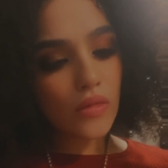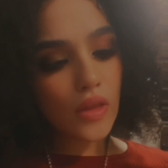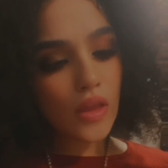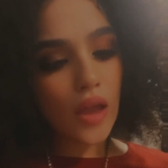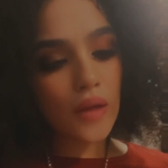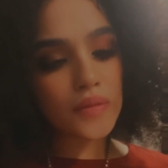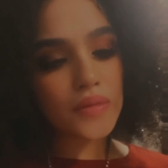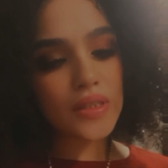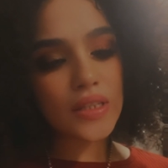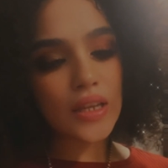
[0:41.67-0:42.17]

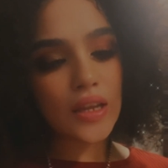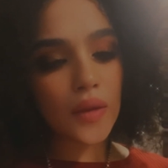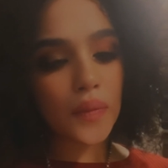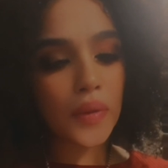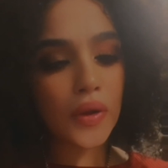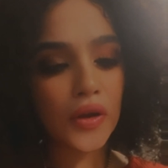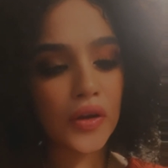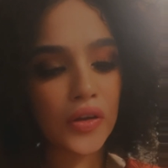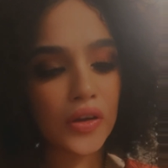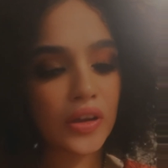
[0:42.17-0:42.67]
I'm seeing a
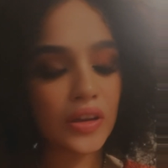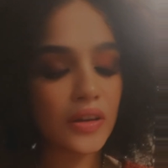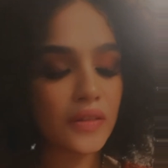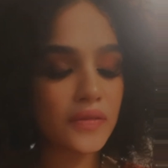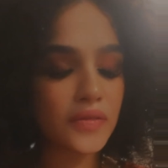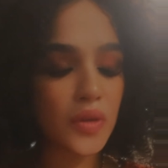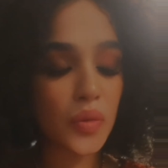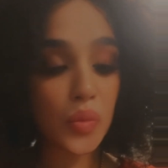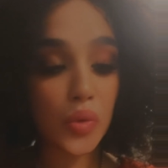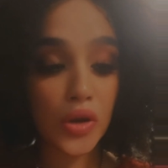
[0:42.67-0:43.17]
period of
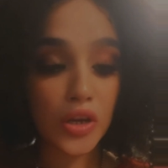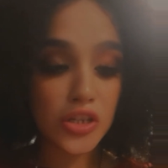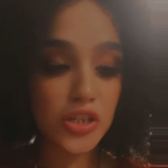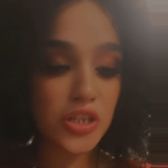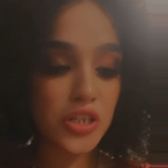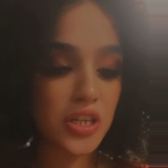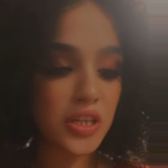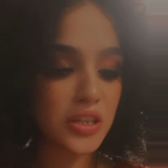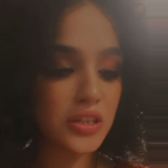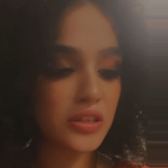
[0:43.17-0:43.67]

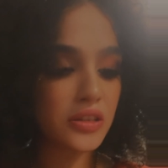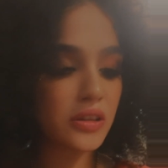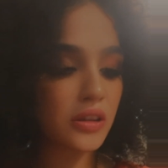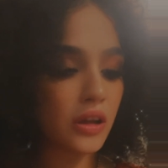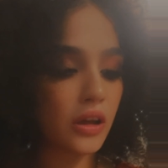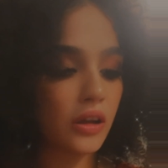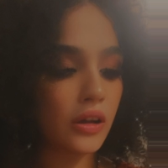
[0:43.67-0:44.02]
depression,